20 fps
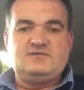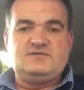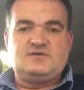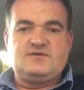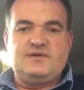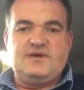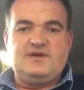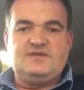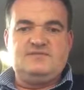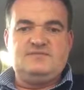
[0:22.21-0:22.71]
It's
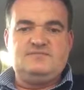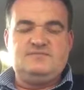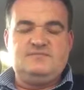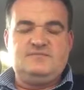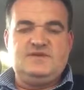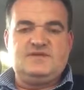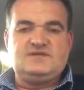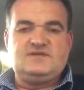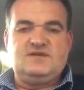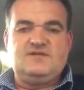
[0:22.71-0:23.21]
great. It
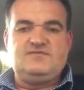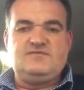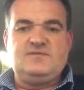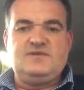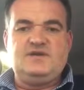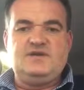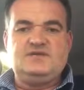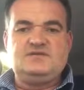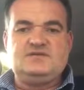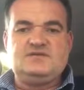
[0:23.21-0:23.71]
makes life a
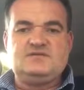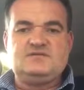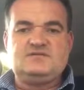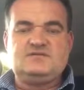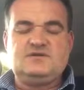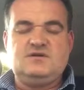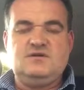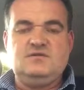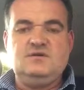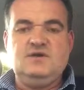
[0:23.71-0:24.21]
bit easier.
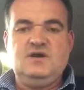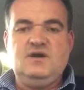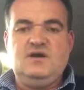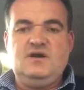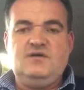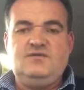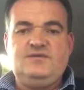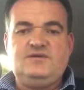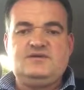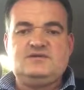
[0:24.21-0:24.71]
So
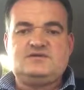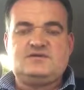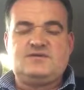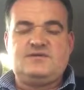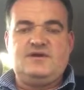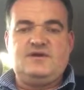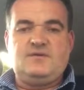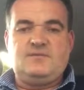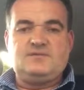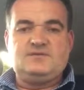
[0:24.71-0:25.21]
I think it's a
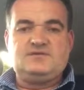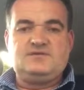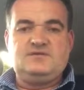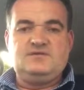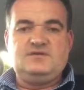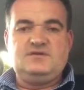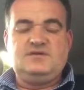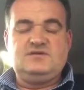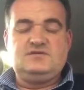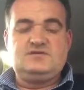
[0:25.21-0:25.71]
great
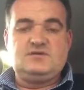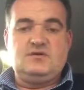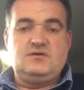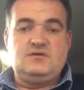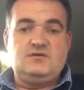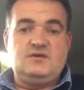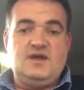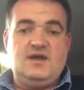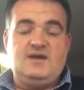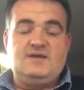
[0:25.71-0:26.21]
opportunity to
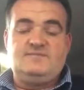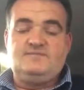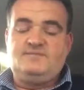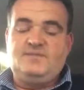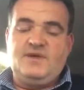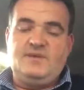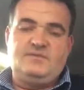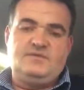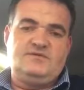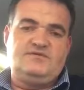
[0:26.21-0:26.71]
talk.
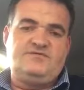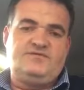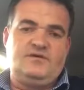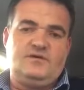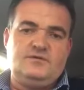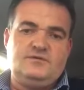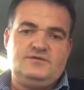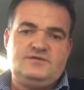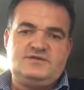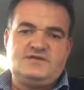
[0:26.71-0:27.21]
People that
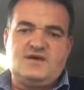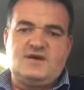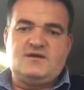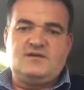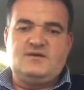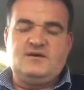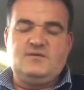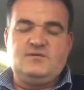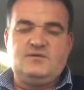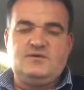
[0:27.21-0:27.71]
follow the
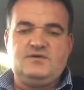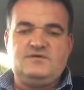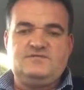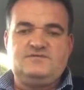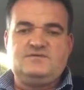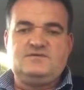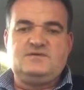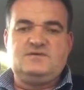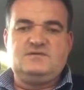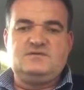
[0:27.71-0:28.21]
diary would have